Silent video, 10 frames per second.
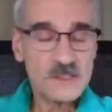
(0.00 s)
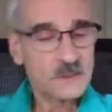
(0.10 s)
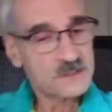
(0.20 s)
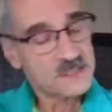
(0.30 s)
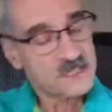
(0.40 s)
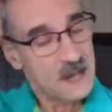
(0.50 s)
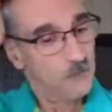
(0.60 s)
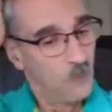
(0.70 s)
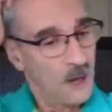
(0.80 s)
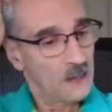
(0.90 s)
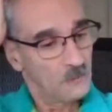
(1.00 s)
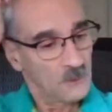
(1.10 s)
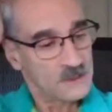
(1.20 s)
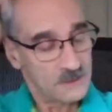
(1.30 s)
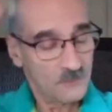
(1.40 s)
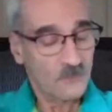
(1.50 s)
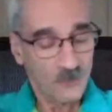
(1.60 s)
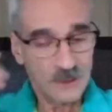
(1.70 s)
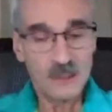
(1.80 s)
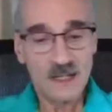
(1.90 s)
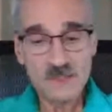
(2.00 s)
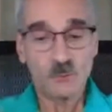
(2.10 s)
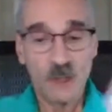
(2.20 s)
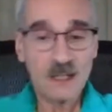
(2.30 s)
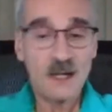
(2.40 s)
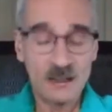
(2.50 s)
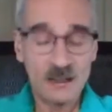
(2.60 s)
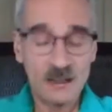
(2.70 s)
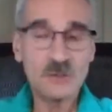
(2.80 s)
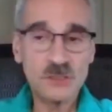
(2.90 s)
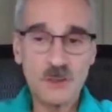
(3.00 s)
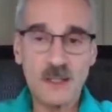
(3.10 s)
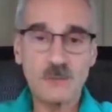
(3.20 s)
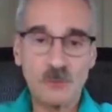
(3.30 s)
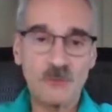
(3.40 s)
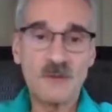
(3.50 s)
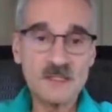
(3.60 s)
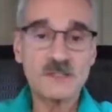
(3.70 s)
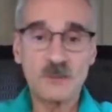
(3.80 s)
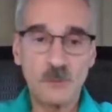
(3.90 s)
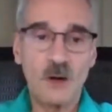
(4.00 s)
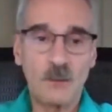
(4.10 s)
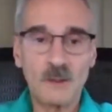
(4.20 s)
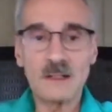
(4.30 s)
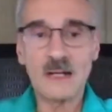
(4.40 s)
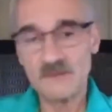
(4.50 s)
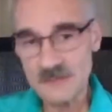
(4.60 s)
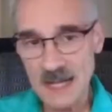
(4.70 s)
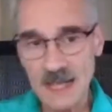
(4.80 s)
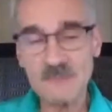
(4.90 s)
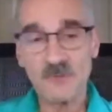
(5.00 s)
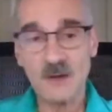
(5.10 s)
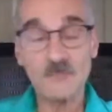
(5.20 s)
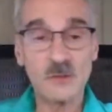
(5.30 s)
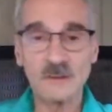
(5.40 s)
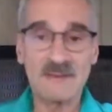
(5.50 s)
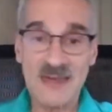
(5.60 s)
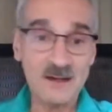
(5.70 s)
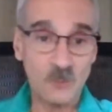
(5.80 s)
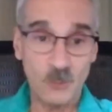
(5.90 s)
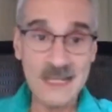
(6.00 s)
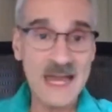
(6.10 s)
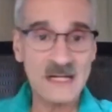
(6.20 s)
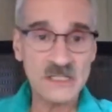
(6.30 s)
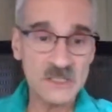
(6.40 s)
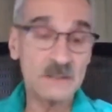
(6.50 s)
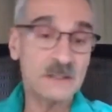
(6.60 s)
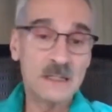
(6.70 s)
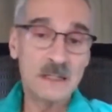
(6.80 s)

So step one was realize what kind of trader or investor you are, what kind of time frame. Do you like that quick action?